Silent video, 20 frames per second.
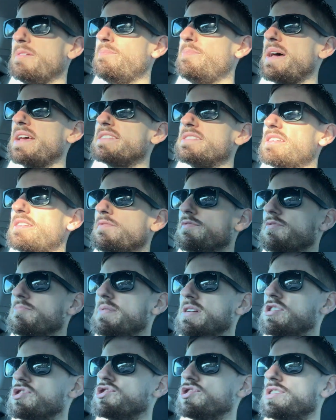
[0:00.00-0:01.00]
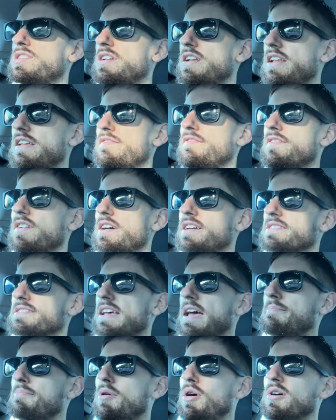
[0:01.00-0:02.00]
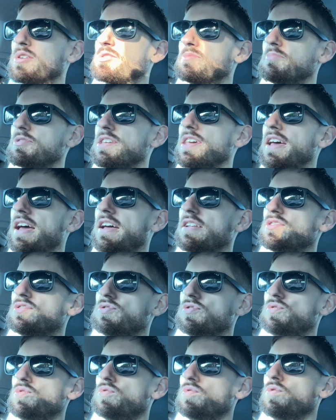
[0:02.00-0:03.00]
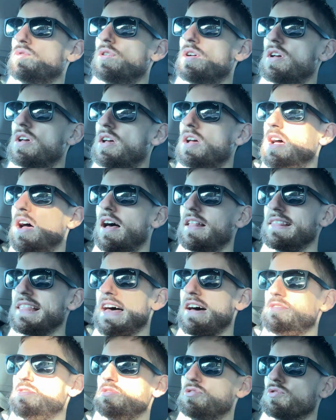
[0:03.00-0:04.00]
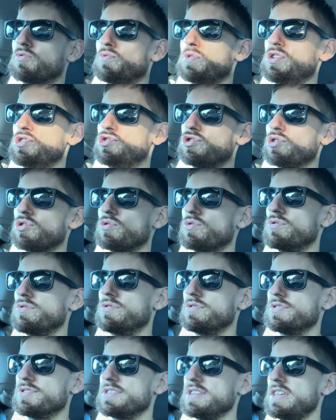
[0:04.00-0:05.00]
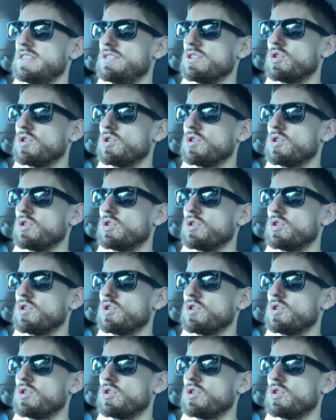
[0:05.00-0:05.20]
best information and advice I possibly can to allow you to reach your goals in the